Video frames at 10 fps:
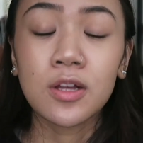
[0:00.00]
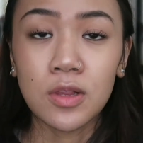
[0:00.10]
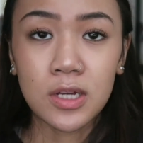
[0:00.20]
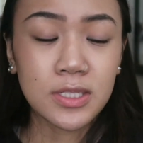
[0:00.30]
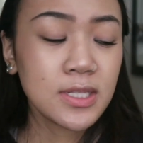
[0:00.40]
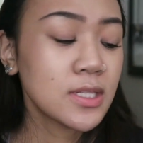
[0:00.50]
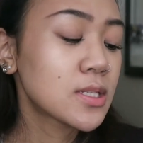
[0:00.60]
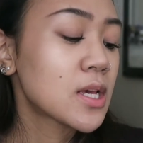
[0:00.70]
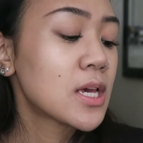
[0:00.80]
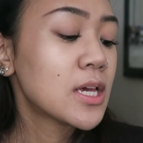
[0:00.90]

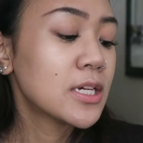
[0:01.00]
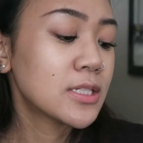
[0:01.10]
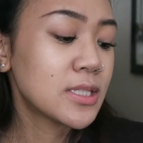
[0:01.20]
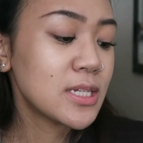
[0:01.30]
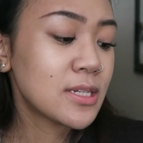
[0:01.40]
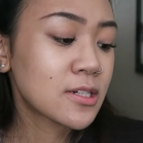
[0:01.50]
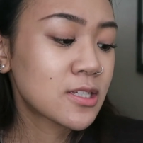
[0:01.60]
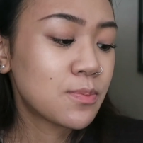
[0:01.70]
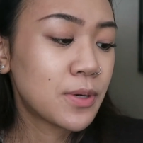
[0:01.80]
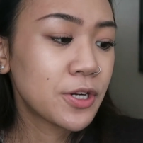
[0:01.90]
glosses is the
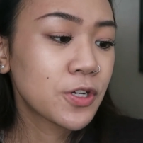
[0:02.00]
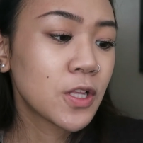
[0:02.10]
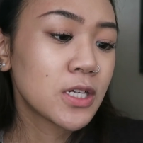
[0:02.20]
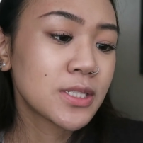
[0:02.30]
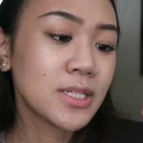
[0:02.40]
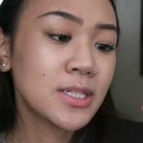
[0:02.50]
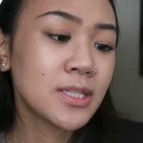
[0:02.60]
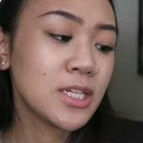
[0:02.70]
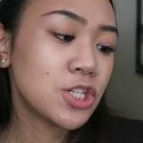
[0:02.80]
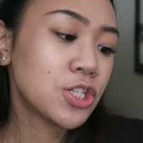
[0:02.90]
NYX Butter Gloss
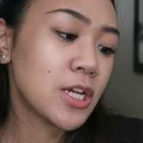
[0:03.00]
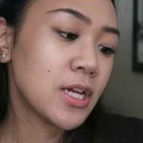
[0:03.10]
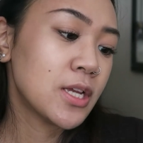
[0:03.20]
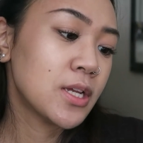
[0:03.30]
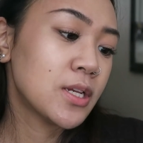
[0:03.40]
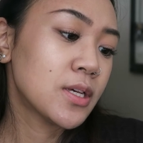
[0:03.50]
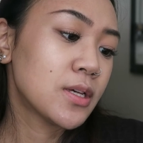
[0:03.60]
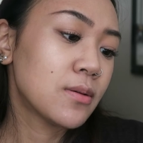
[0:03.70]
in the shade